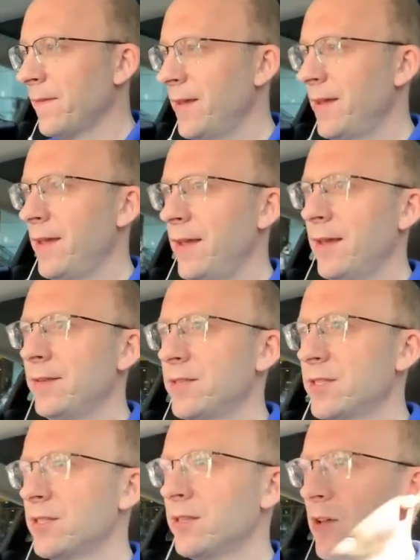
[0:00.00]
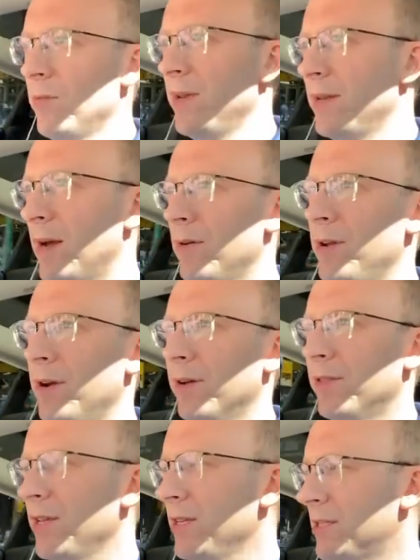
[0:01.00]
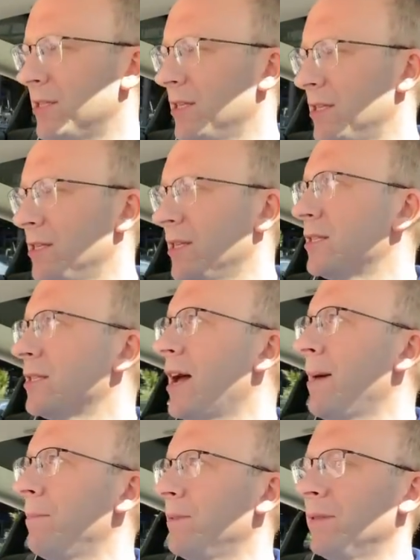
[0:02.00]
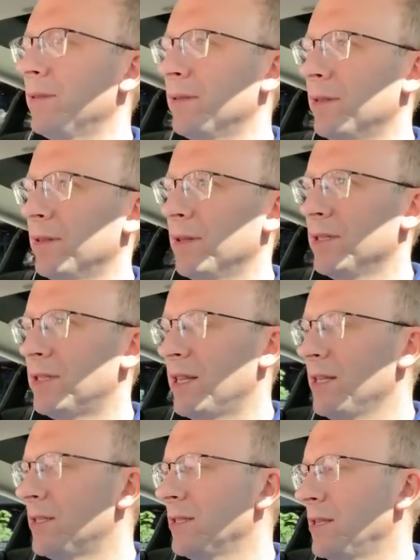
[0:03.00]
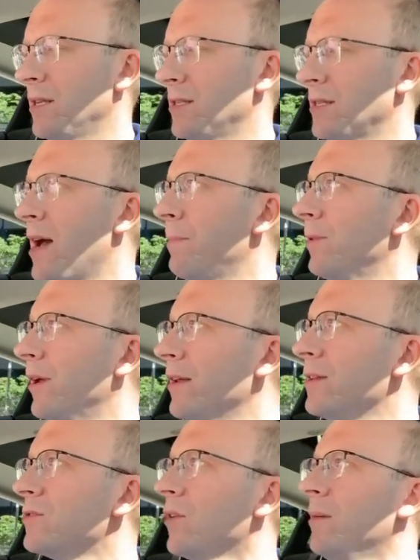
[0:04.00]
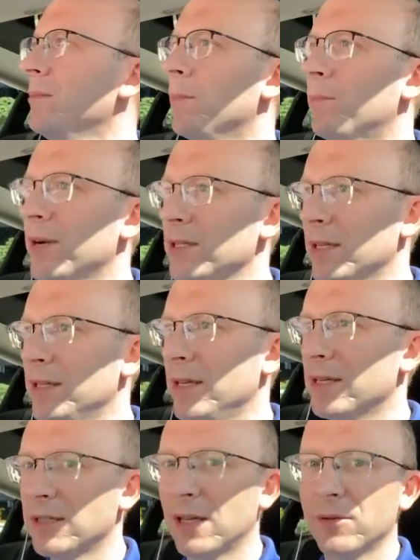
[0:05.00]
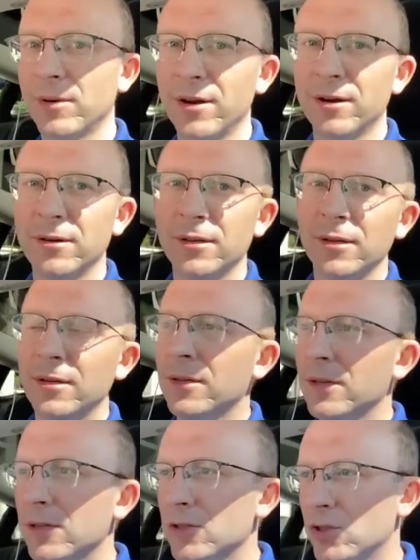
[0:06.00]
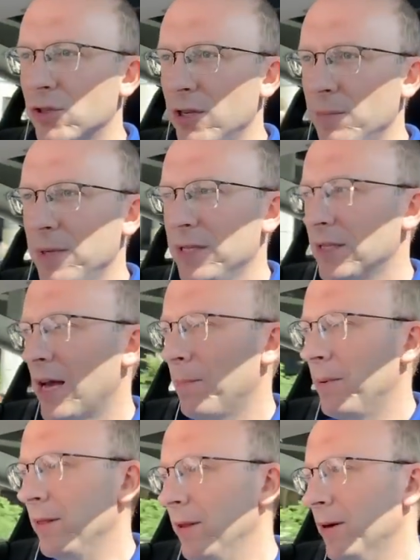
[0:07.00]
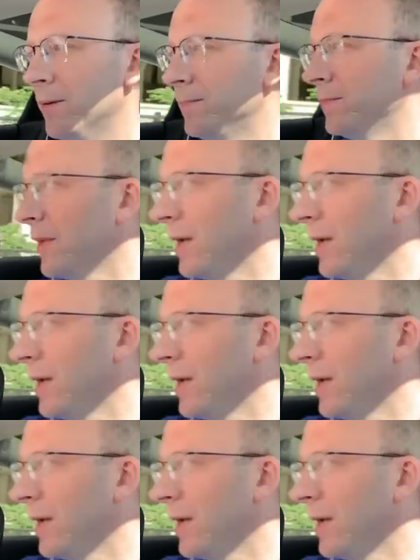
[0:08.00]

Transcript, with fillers: Okay, and slowing down here, it thinks this is a stop it thinks this is a stoplight. So I'm going to press on the accelerator. Shouldn't be stopping there.